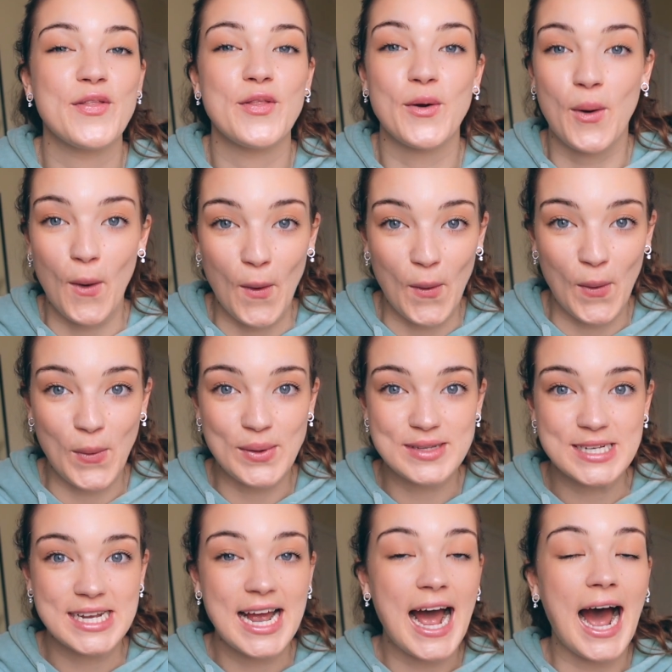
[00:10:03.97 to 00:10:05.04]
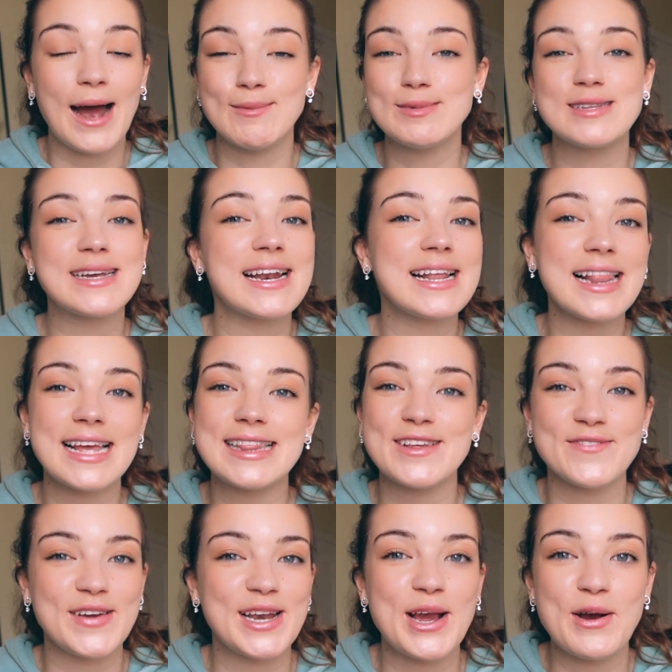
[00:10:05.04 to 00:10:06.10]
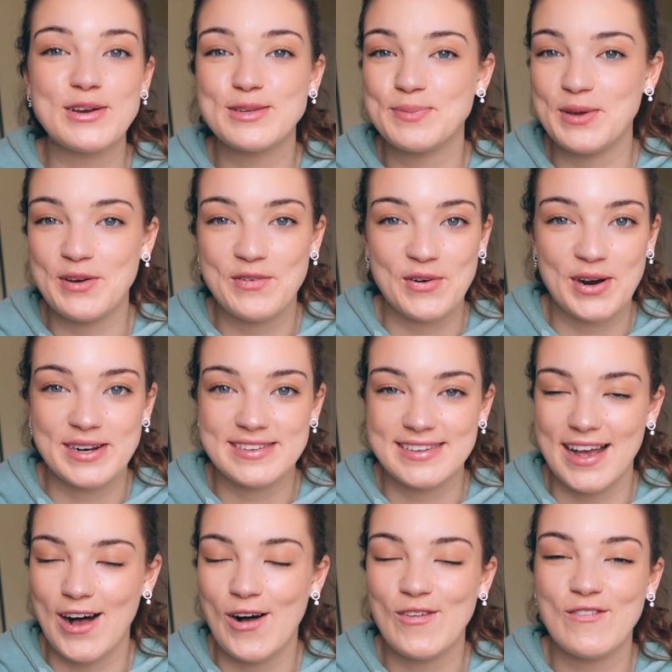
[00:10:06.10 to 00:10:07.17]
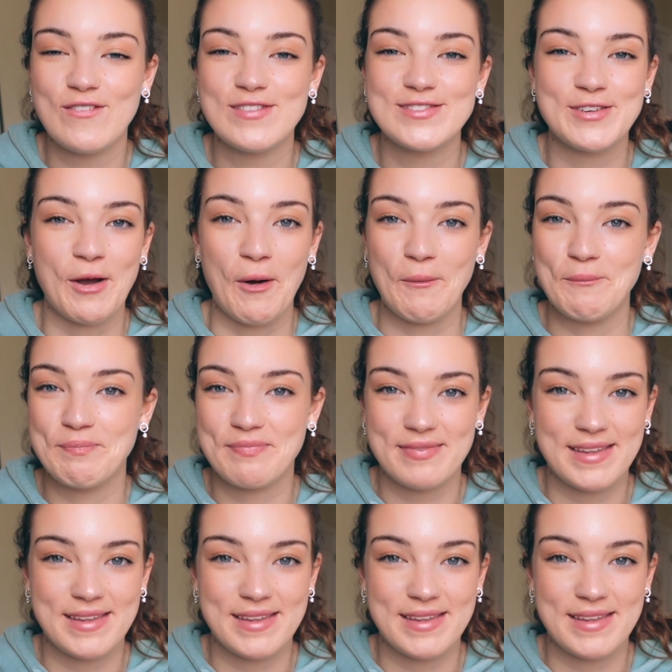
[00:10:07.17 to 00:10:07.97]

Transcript: the cold. I'm just gonna let the video speak for itself, so